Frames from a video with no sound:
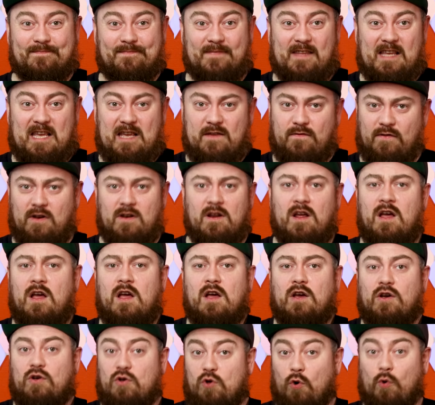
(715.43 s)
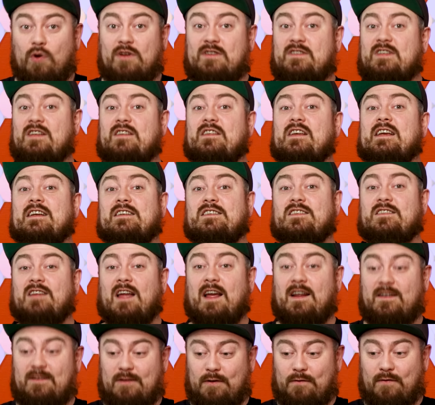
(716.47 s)
even going to the
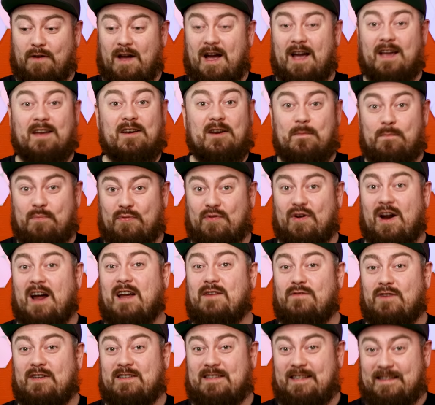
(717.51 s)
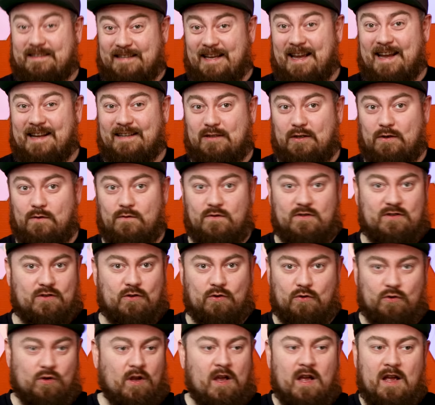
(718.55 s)
extent of hiring private detectives
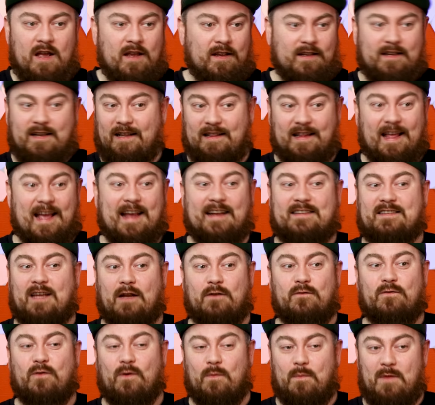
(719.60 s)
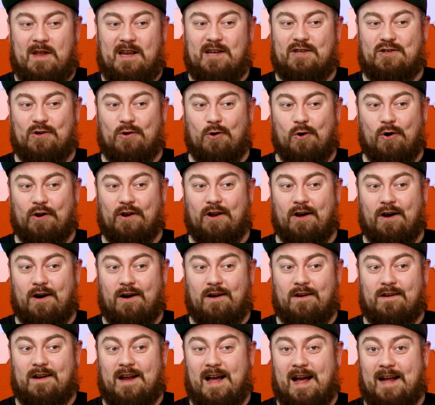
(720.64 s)
to collect information on
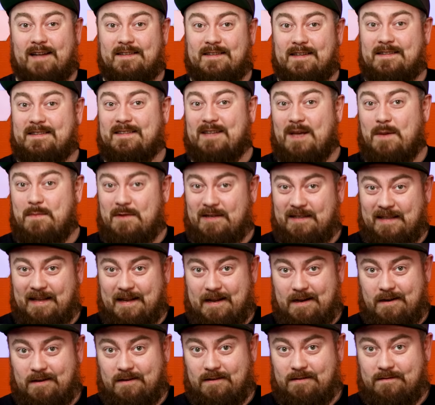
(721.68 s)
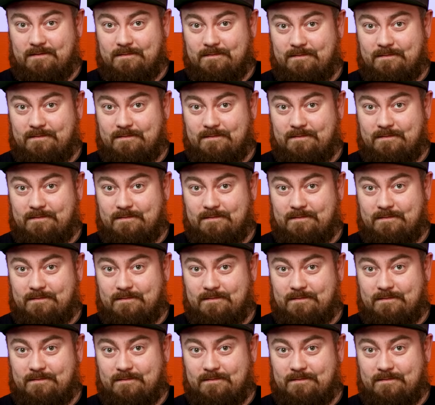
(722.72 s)
her and intimidate her.